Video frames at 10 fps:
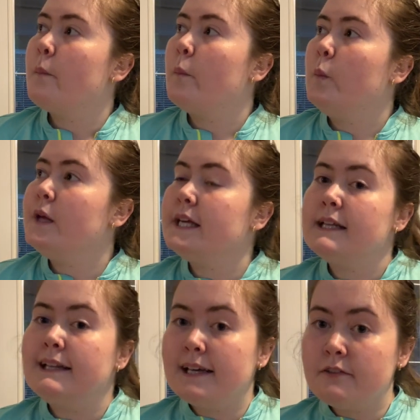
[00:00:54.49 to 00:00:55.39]
We
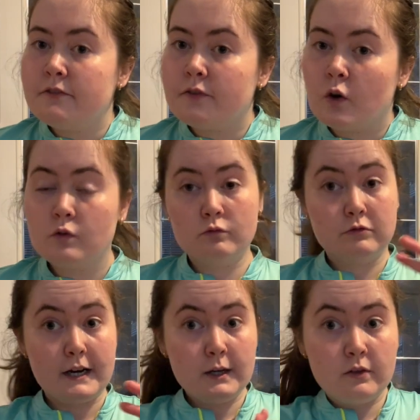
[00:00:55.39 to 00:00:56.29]
live
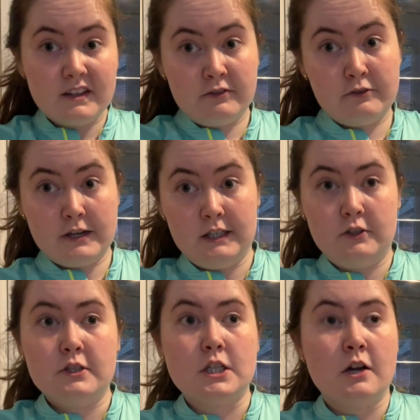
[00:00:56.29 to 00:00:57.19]
right on the
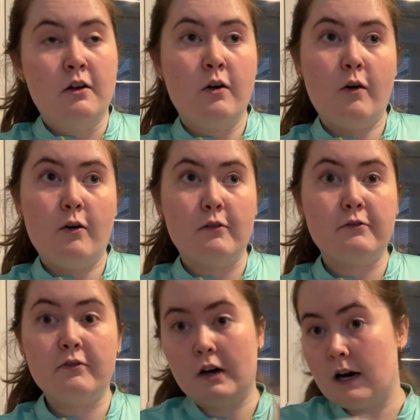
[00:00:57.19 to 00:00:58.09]
fringe
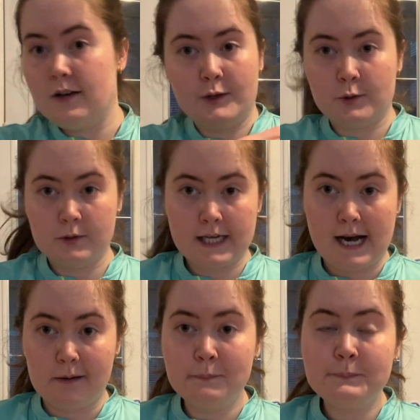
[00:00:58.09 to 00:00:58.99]
of our local
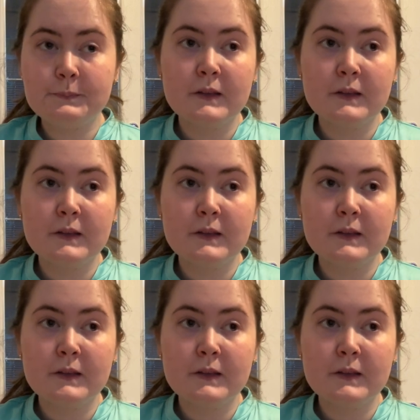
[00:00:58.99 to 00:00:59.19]
town,